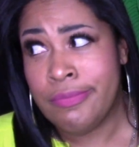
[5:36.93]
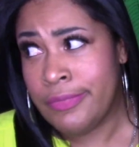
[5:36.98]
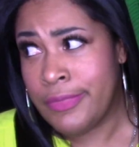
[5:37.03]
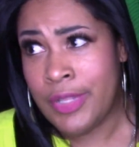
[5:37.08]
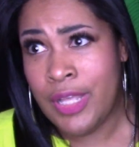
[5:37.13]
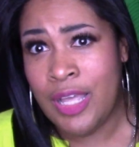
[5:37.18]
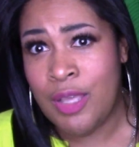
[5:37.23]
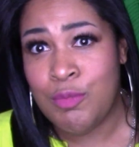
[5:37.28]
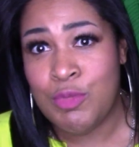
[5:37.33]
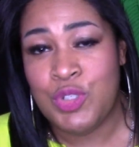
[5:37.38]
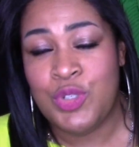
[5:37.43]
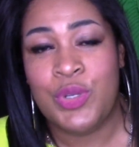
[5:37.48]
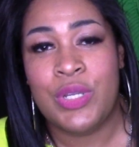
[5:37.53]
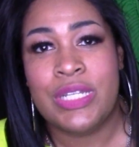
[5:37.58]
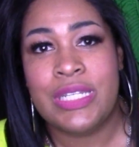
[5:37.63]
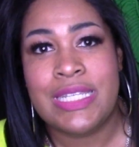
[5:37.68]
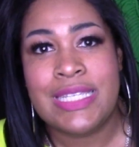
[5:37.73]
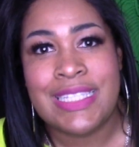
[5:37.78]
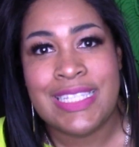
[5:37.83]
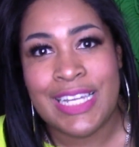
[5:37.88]
I'm sure
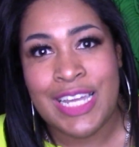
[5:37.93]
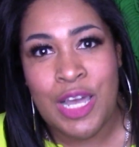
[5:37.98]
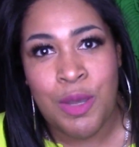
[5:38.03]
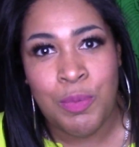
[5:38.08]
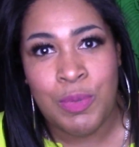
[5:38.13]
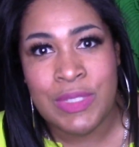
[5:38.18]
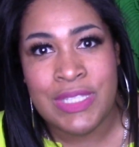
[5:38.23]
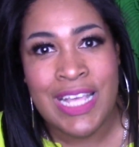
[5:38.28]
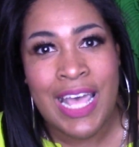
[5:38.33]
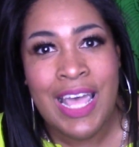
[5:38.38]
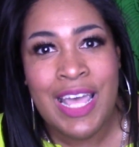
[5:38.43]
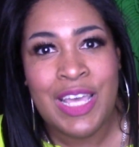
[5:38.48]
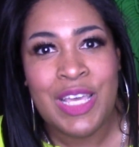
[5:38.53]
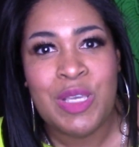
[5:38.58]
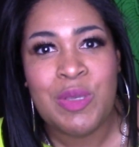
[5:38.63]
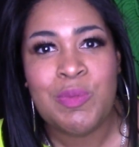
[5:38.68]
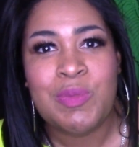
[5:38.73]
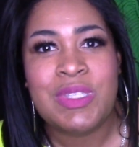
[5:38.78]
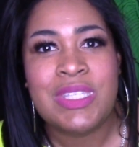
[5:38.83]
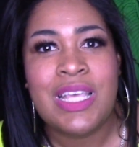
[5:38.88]
at least a couple
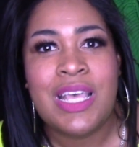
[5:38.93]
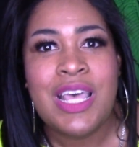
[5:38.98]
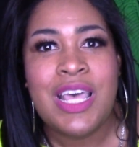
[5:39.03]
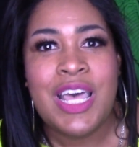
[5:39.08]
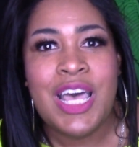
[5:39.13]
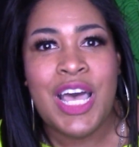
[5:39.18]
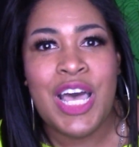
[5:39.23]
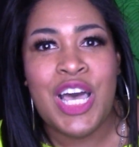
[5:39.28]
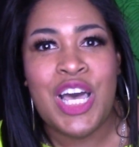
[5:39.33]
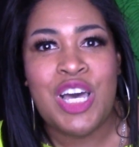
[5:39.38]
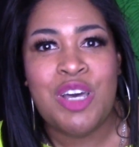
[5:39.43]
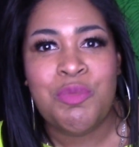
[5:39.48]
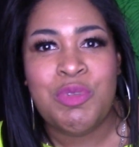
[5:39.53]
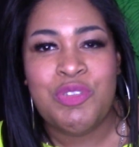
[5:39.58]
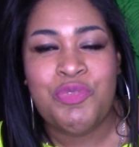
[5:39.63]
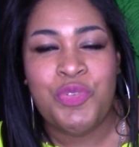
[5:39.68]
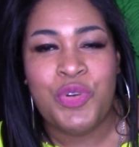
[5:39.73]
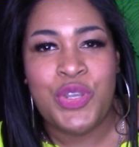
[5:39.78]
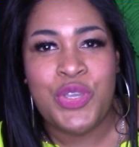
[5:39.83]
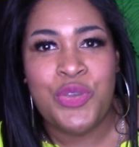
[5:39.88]
times
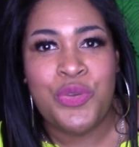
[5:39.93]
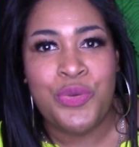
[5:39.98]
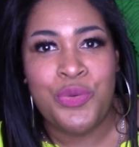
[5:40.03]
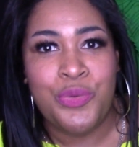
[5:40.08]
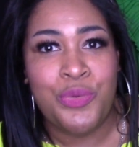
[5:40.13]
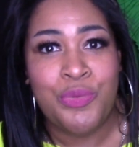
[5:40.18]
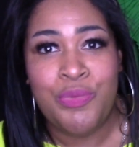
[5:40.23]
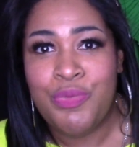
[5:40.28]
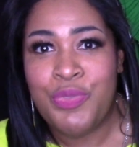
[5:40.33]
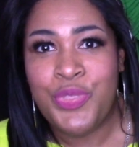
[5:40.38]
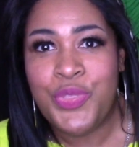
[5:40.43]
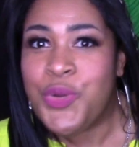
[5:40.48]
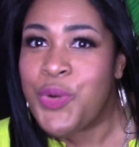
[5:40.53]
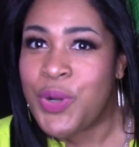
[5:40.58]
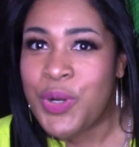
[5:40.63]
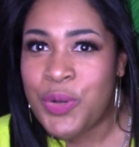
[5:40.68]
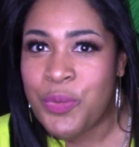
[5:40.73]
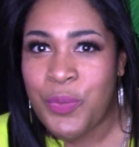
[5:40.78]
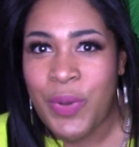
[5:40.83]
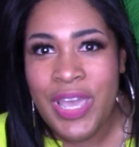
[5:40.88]
before you throw
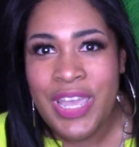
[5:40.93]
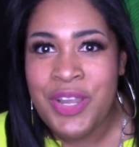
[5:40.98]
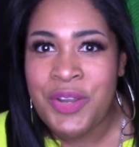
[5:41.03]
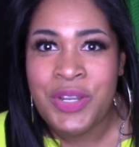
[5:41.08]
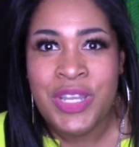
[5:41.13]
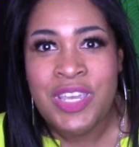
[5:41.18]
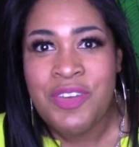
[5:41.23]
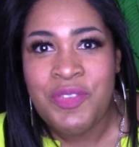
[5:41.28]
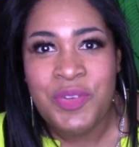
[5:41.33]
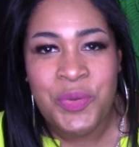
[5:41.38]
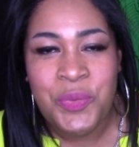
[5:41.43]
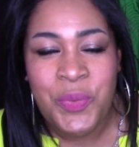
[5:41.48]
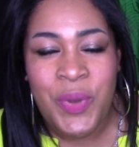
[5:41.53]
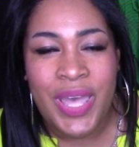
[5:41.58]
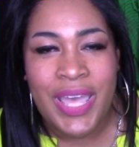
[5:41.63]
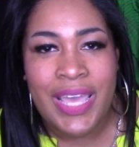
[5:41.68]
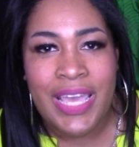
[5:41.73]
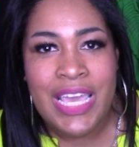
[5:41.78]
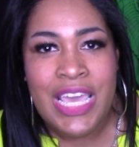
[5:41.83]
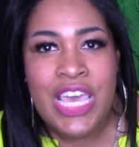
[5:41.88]
it away or give it
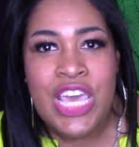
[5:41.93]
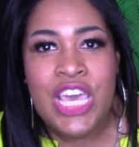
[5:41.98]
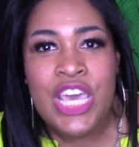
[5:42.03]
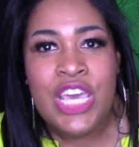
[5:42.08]
away.